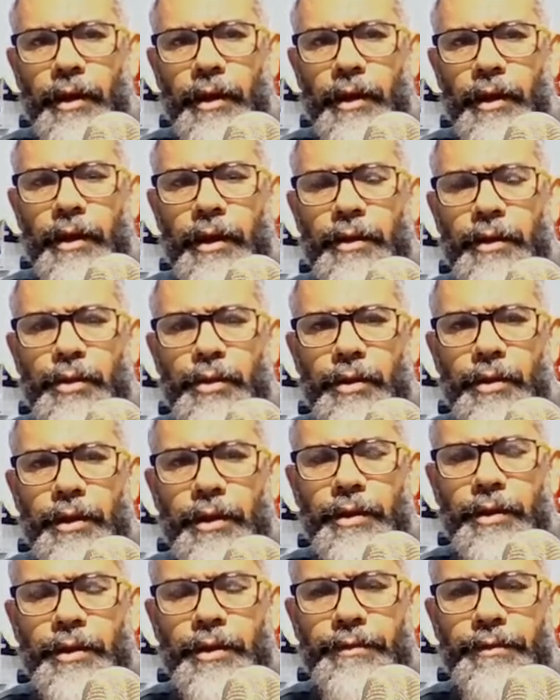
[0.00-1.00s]
and so that
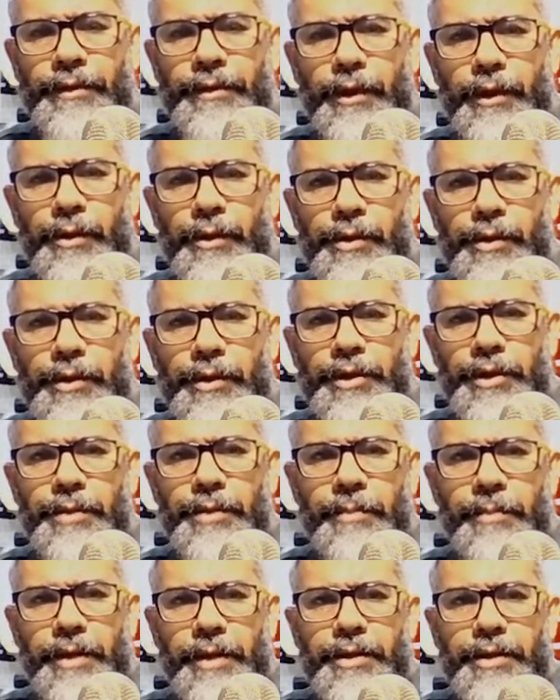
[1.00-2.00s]
this frequency just
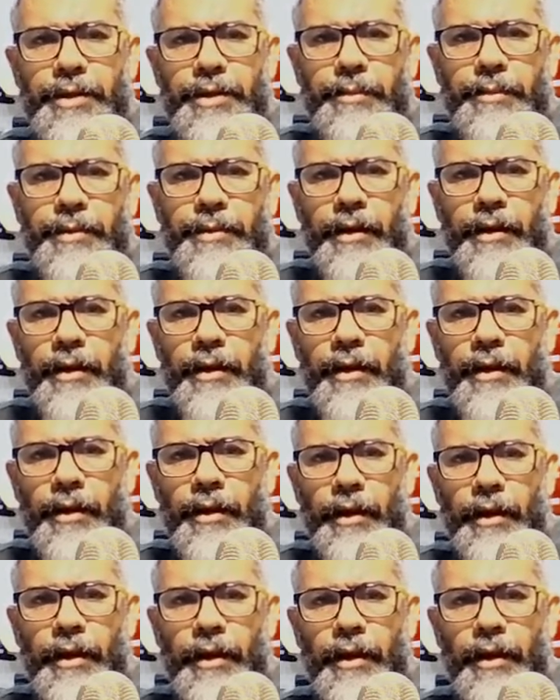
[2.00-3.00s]
matches up the
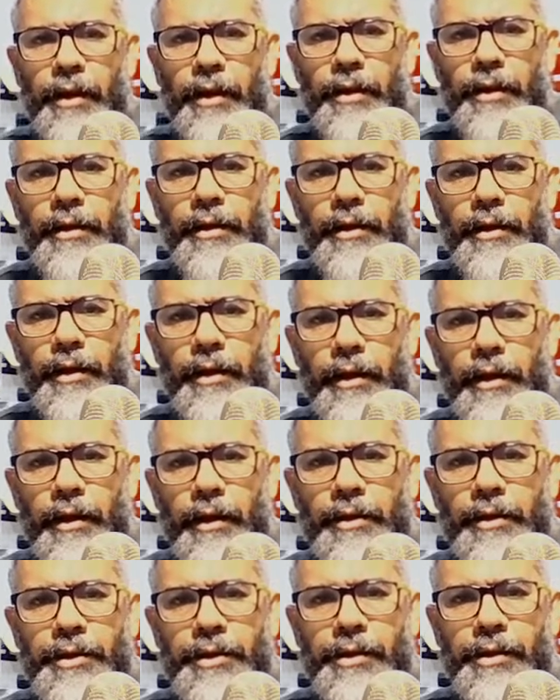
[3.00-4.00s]

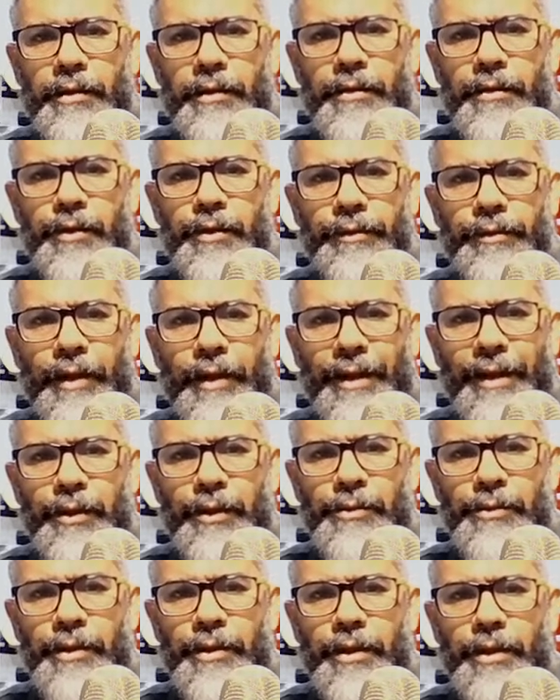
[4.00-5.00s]
energy levels of the
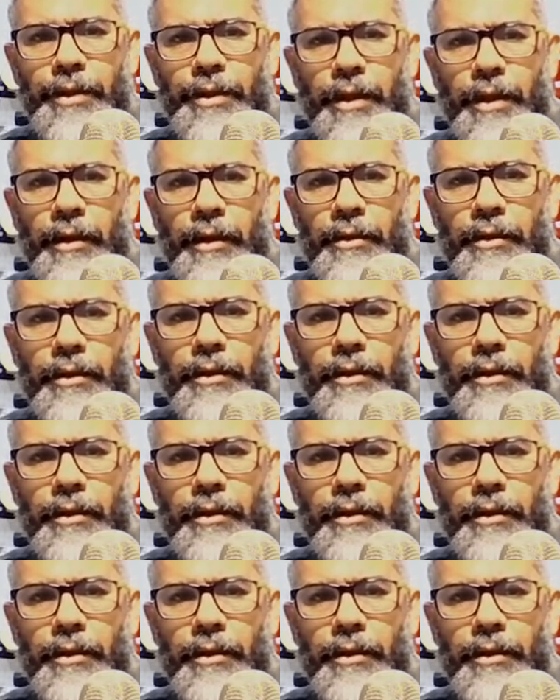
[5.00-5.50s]
atoms in the cell,